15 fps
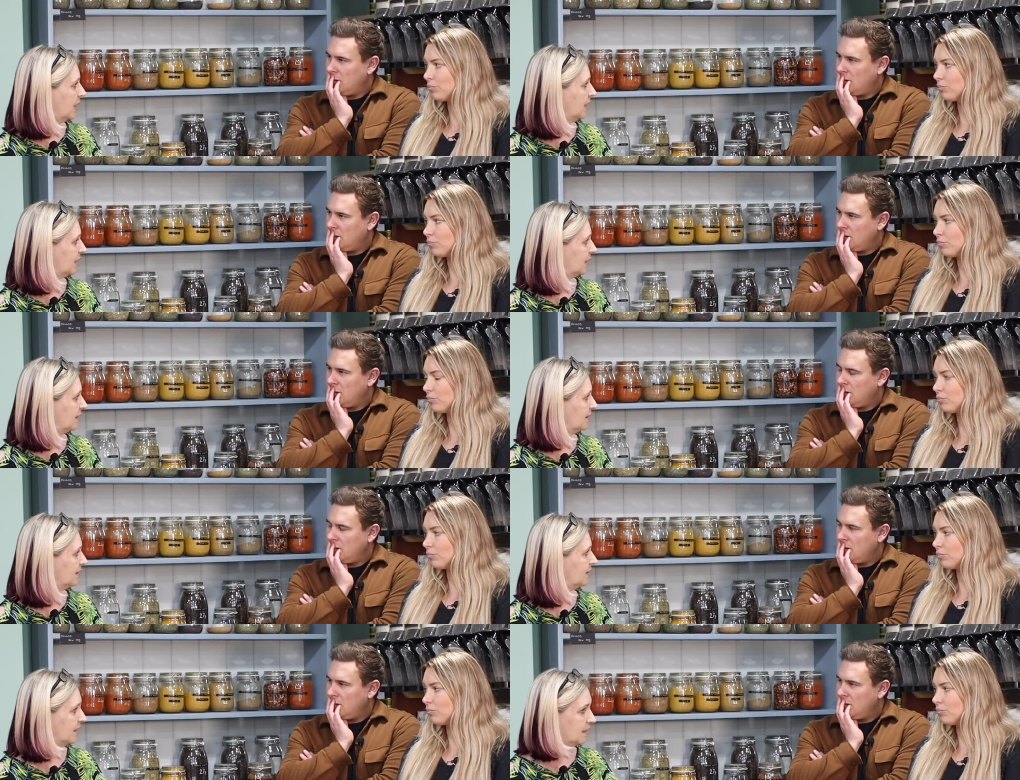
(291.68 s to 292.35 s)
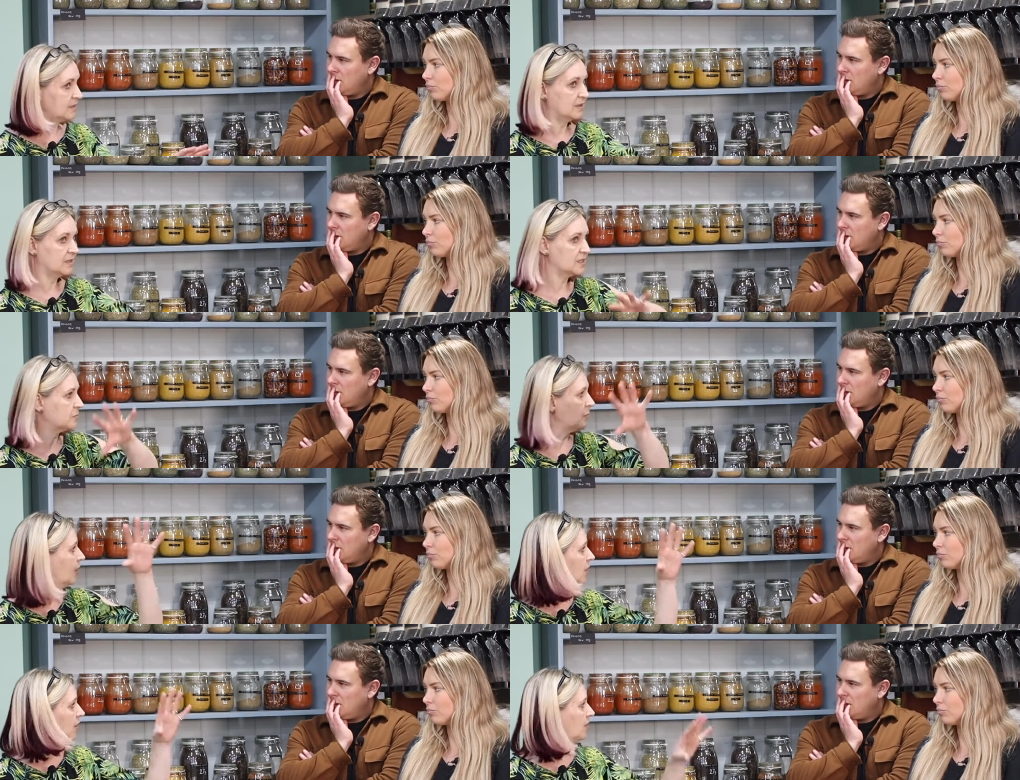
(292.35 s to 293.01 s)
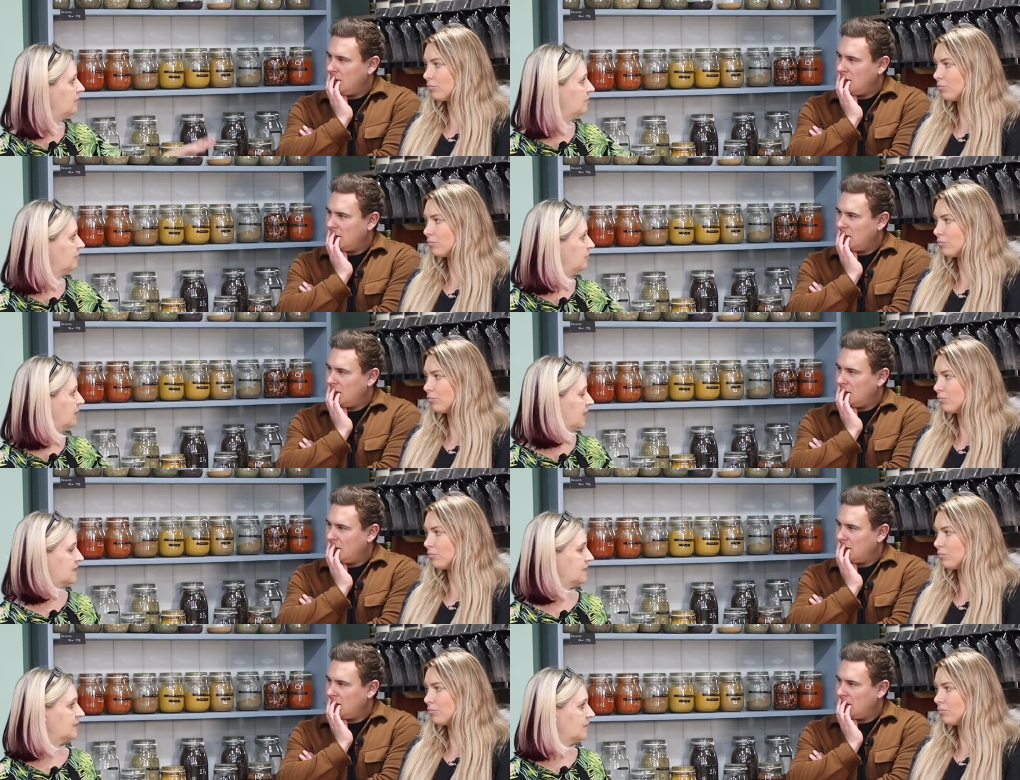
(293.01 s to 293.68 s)
Speaker 1: bag in this pile of
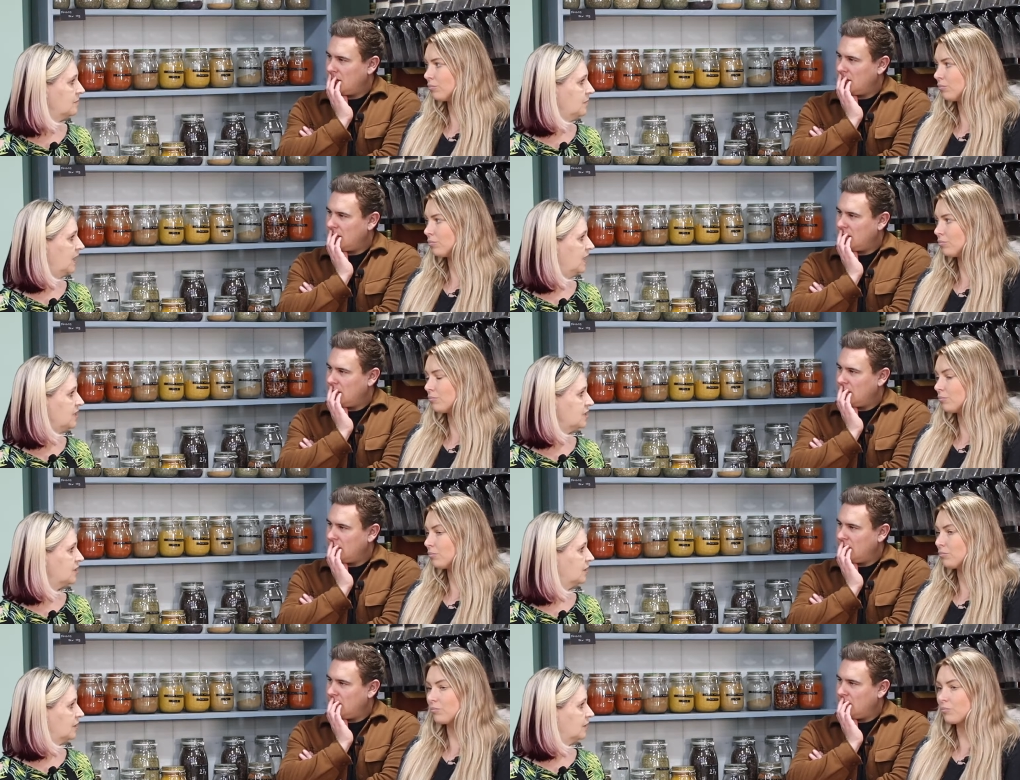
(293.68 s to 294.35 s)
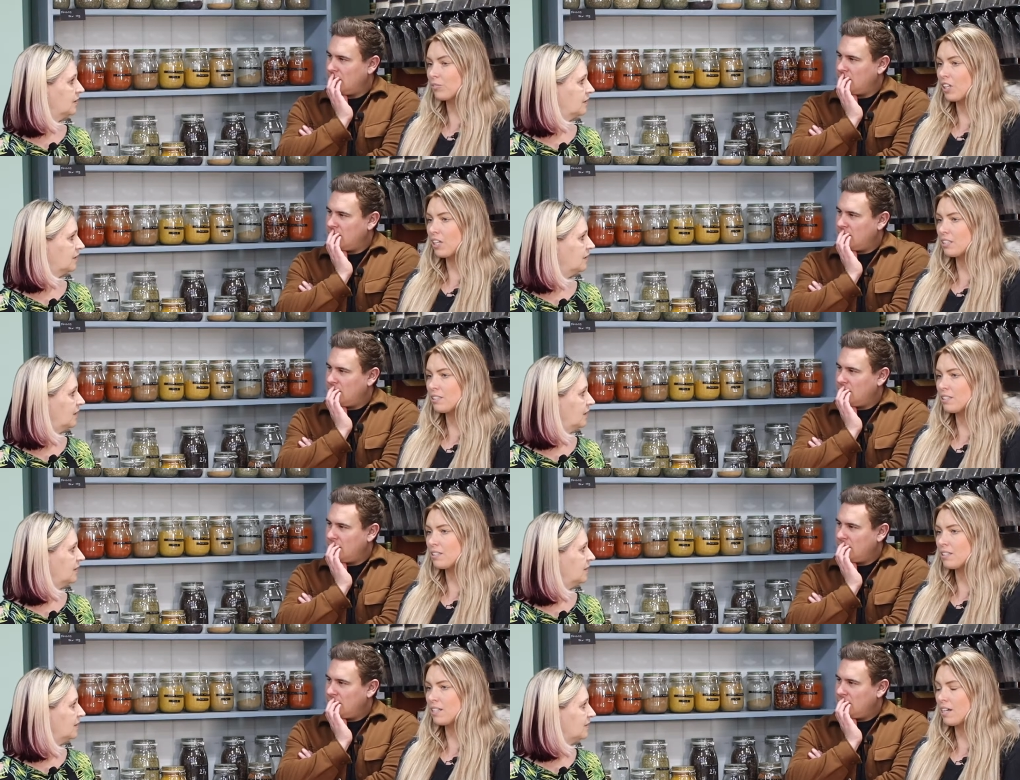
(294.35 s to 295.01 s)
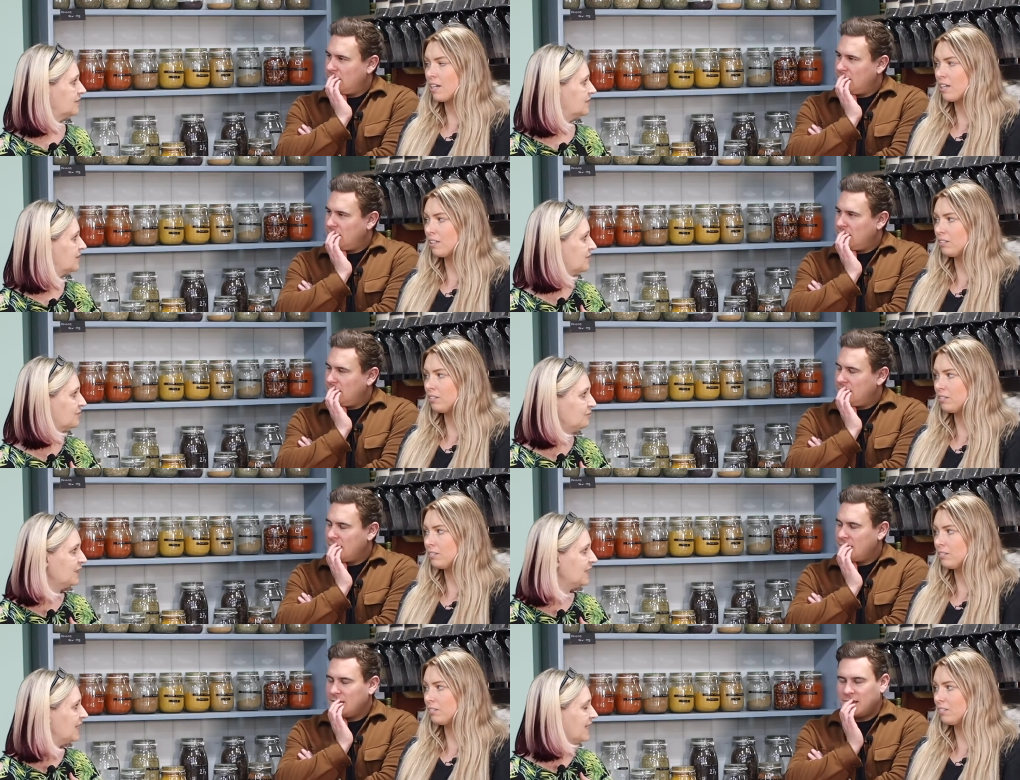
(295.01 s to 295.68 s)
plastic in Malaysia. That's insane. And it just
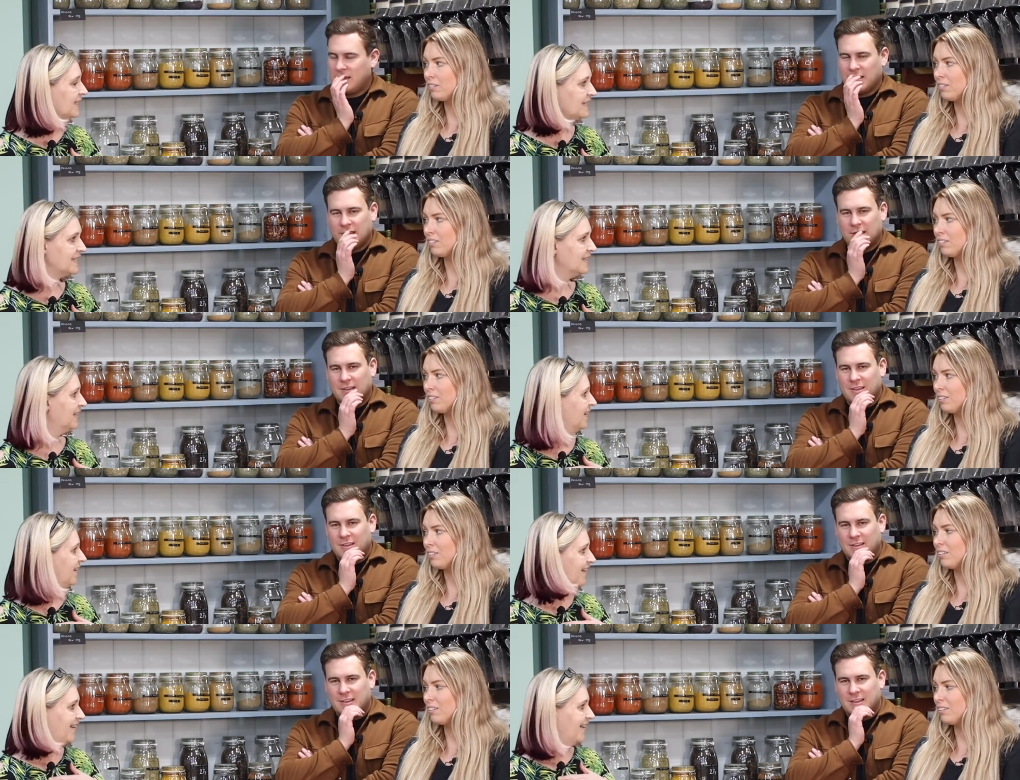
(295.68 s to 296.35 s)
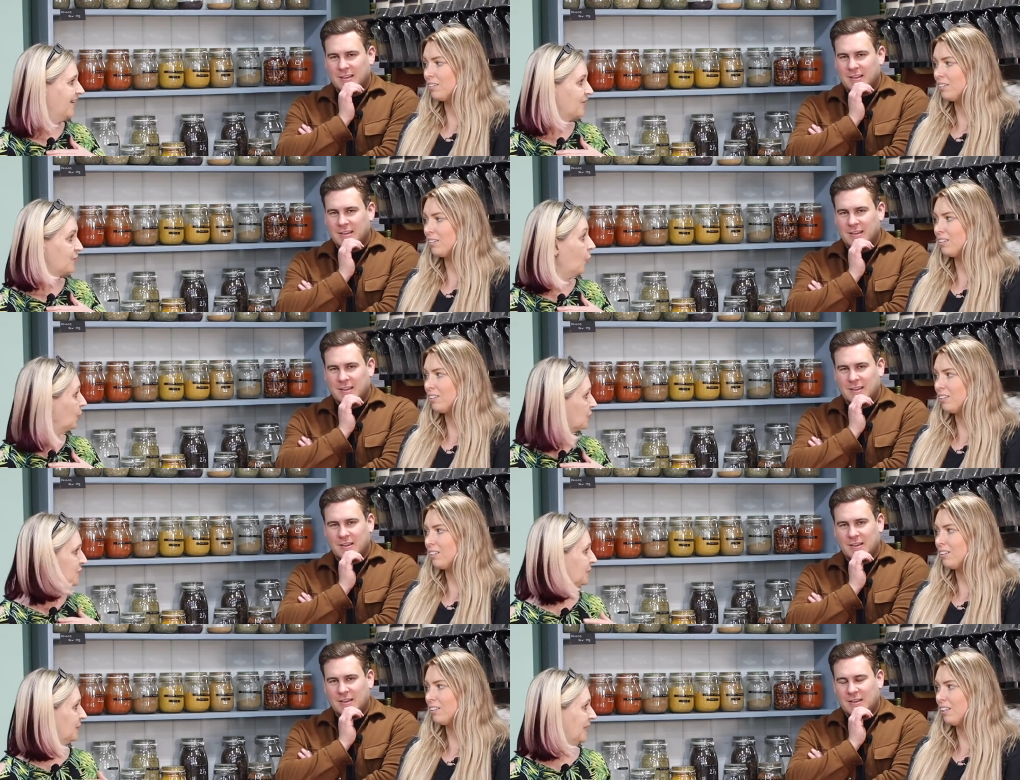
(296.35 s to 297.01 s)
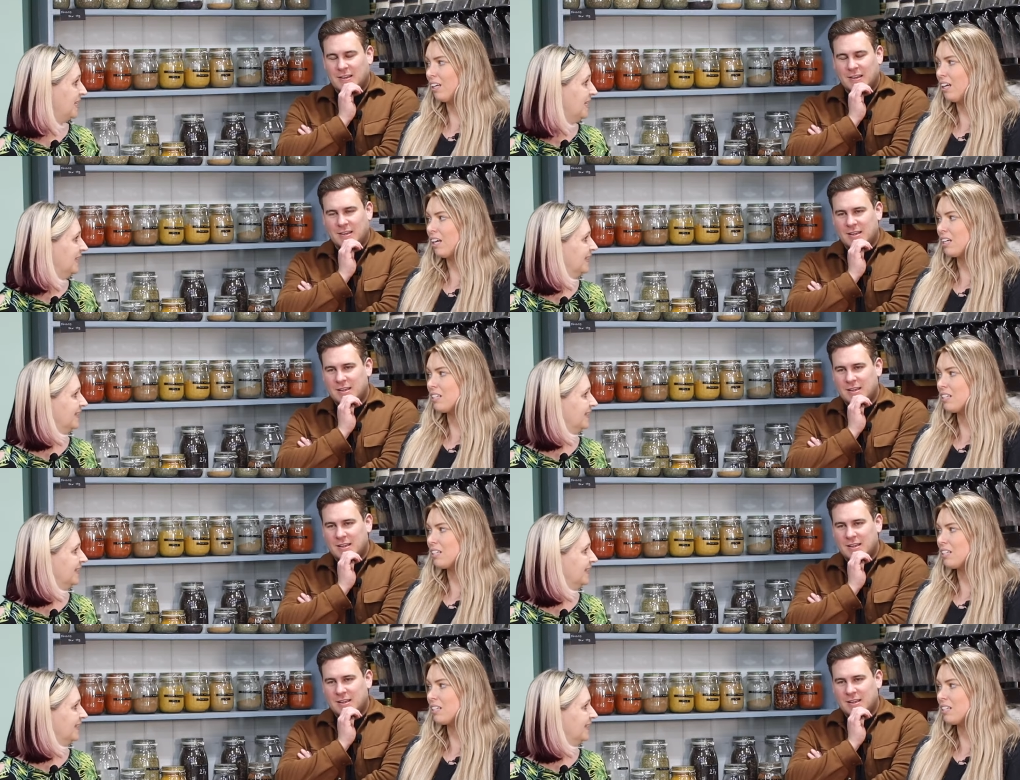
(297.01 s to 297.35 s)
really got to me.